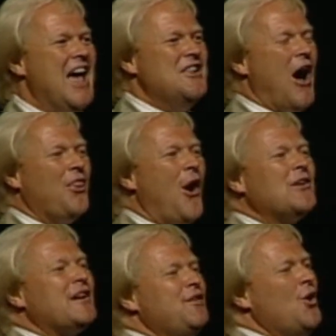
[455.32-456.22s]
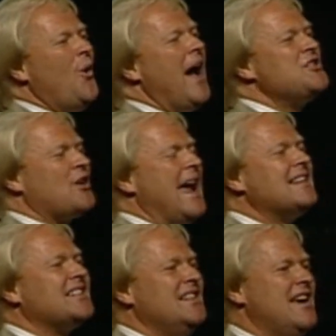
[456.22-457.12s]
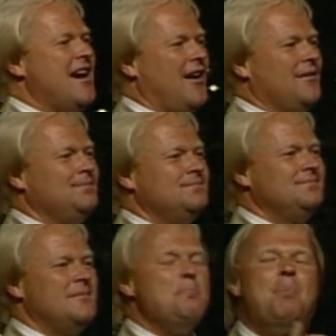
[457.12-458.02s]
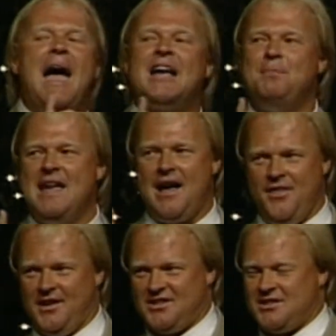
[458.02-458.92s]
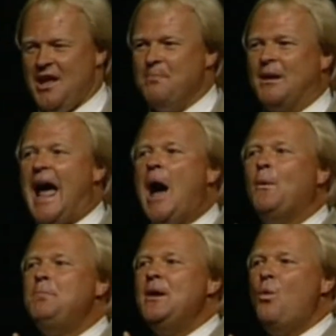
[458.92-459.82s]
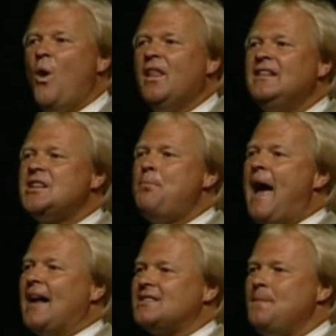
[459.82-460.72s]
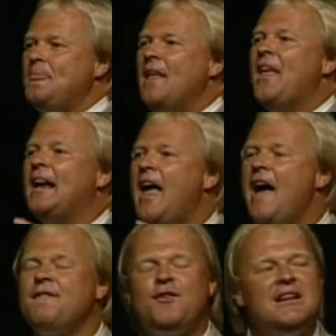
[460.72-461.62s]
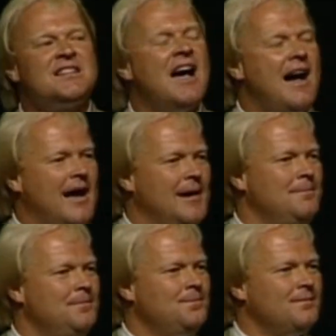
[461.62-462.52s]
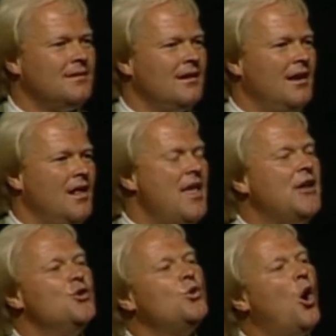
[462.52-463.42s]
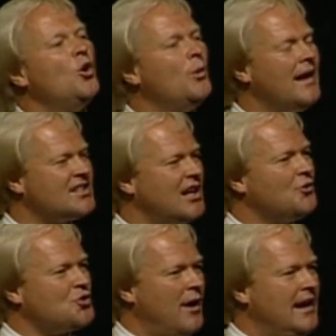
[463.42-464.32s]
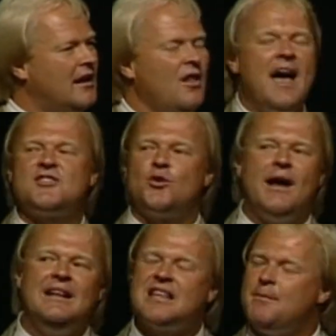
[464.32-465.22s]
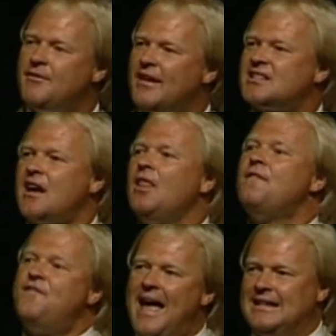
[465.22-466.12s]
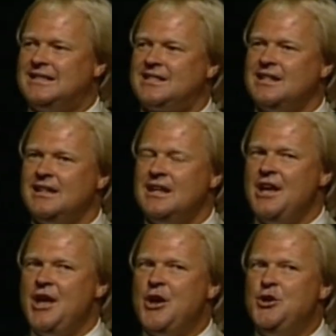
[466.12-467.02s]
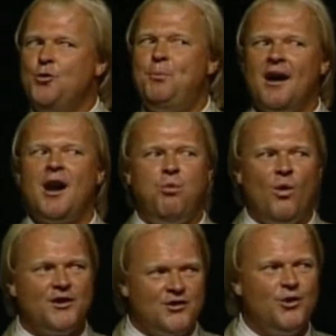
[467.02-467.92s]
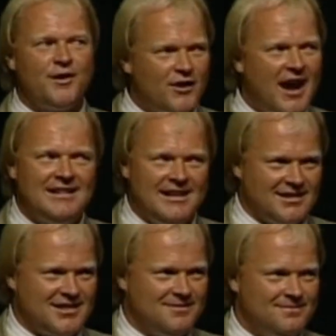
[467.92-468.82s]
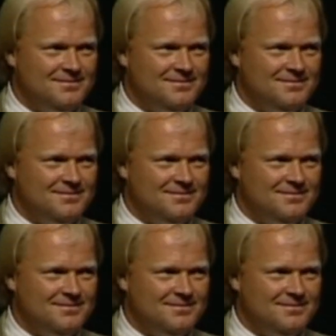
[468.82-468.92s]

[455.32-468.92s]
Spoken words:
Now, those of you who had your hands in the air, back me on this. But I would be willing to bet that every time that you go to an Excel training class or any type of Excel event, you pick up 1 or 2 different ideas.